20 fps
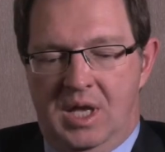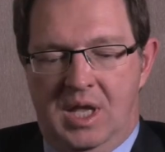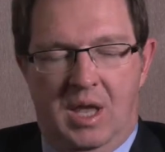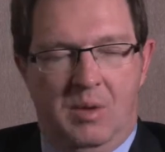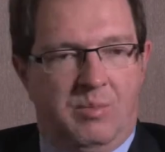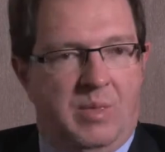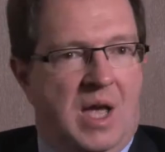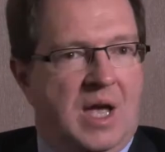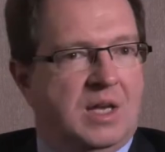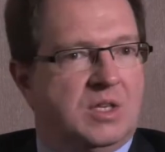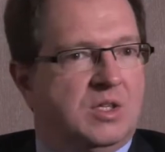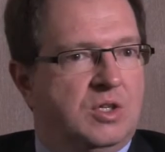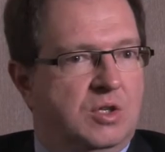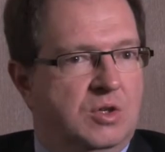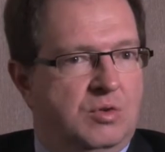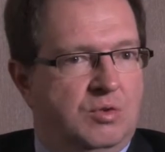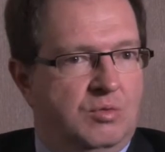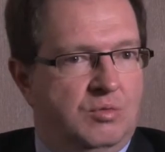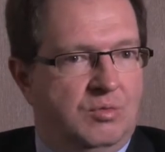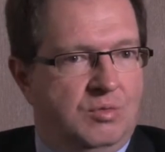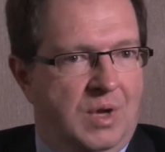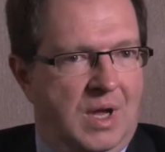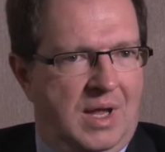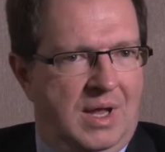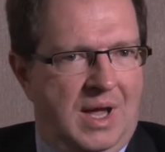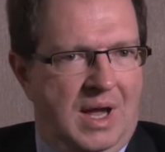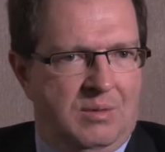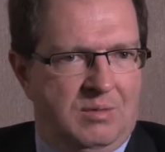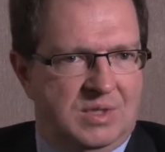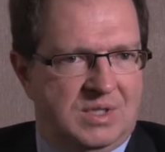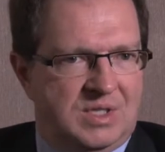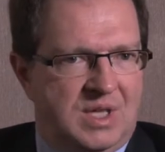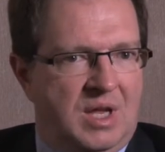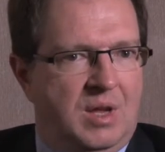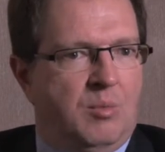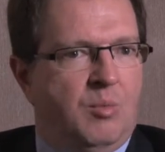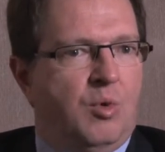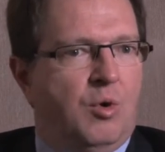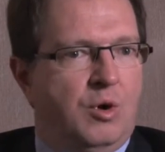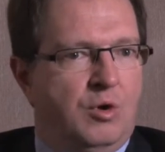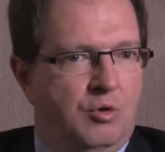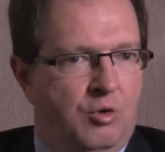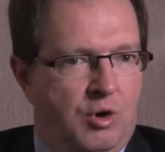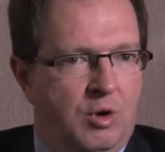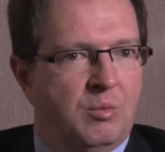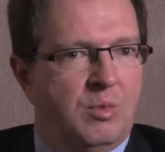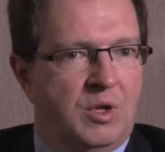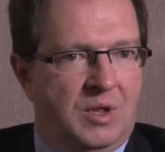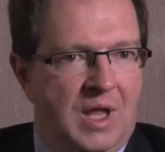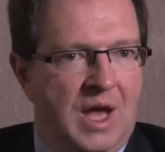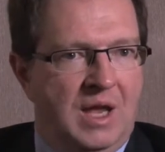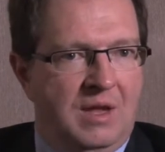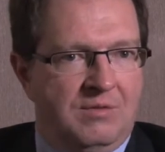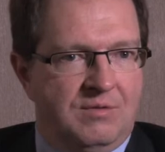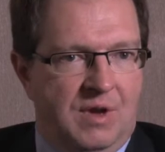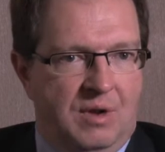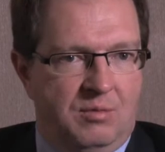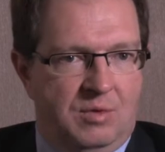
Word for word: get back to, I, I would say, a more normal life.